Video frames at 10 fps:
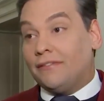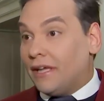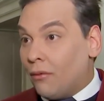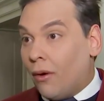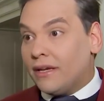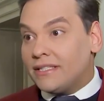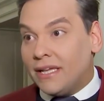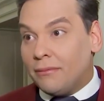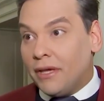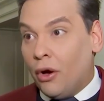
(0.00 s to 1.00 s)
If they want to
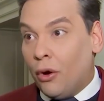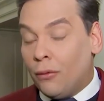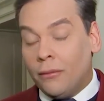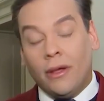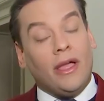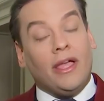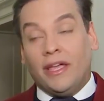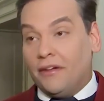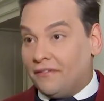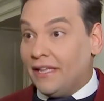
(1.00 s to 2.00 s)
send me home,
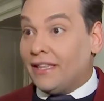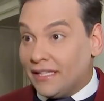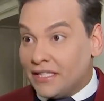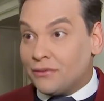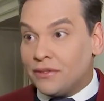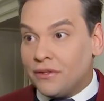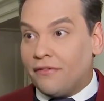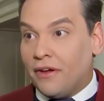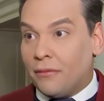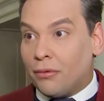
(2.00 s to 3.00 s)
if they think this was a
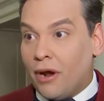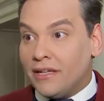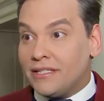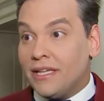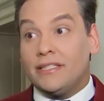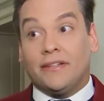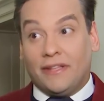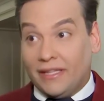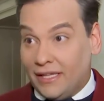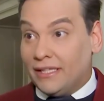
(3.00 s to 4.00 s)
fair process,
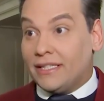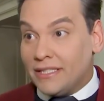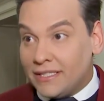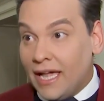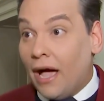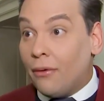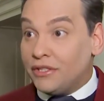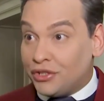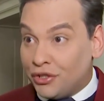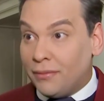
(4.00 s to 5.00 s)
if they think this is how
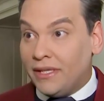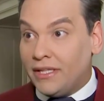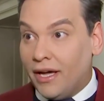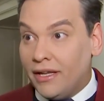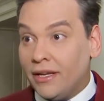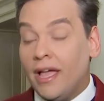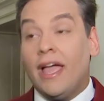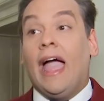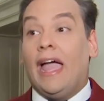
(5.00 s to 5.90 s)
it should be done,